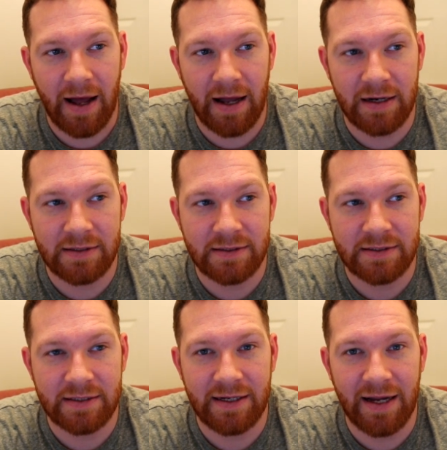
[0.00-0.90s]
I'm
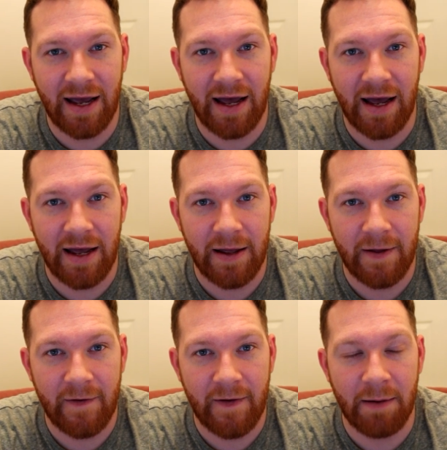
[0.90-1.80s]

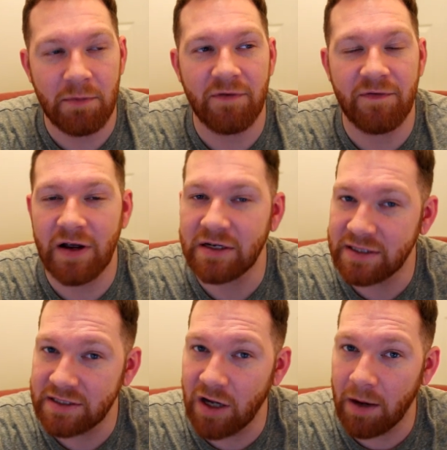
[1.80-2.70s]
going to
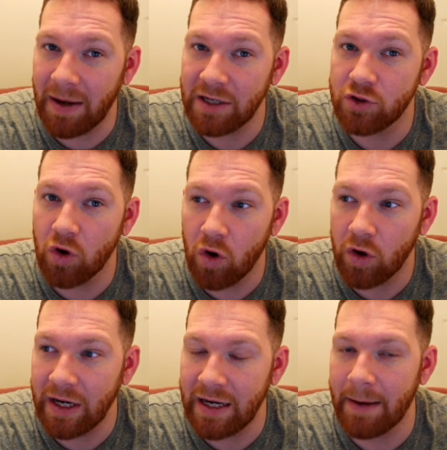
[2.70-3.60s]
first start by
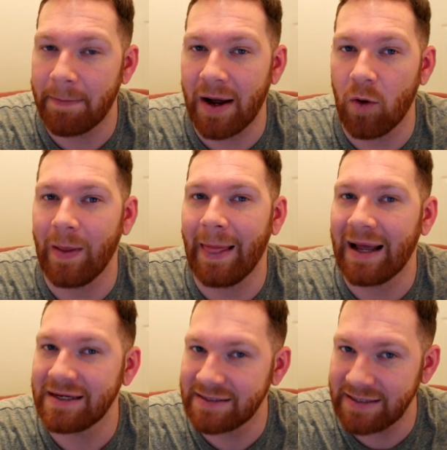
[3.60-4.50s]
talking about
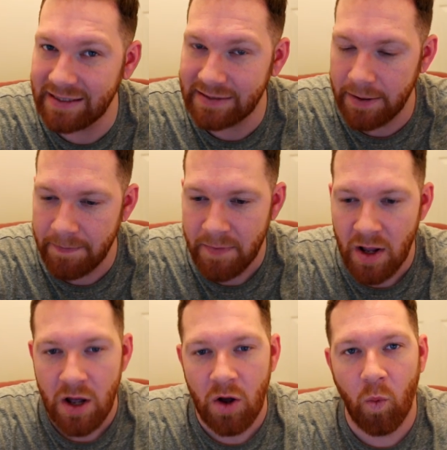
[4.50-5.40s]
last season.
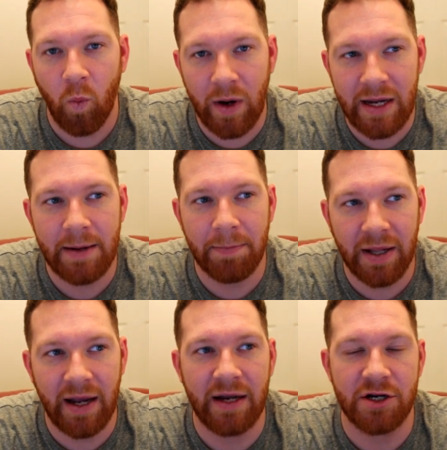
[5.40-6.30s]
We
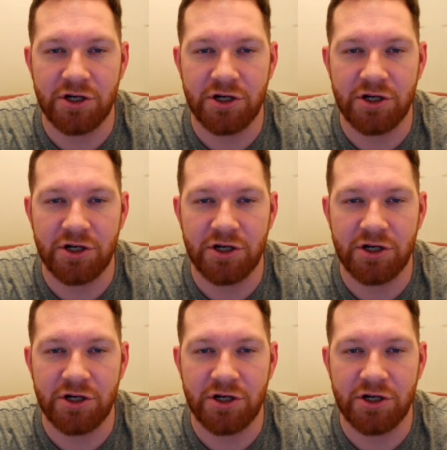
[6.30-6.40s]
played